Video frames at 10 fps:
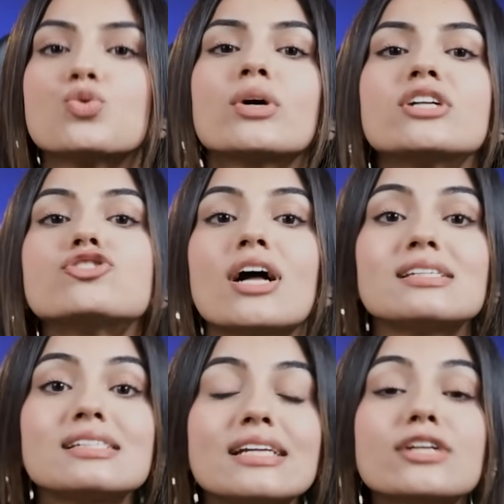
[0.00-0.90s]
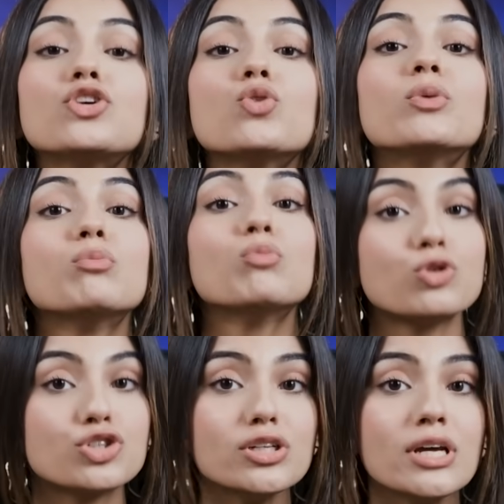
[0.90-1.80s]
who can translate human
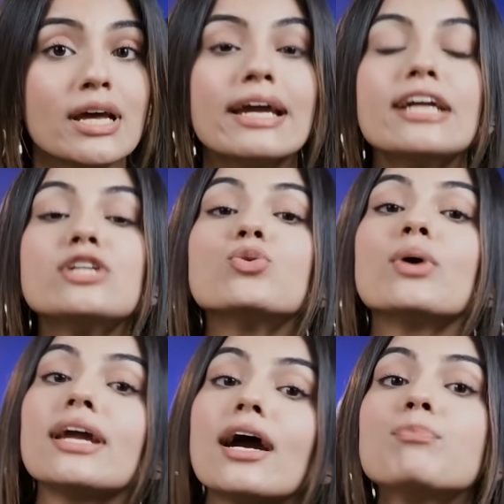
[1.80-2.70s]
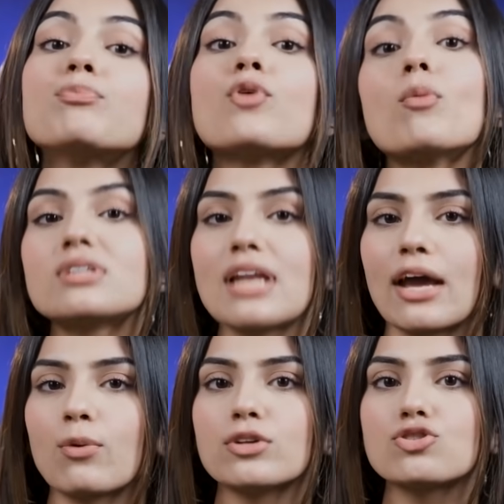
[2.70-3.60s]
emotion into AI prompt
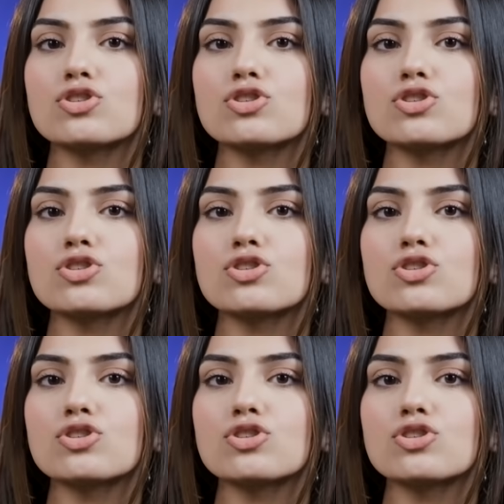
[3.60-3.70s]
language.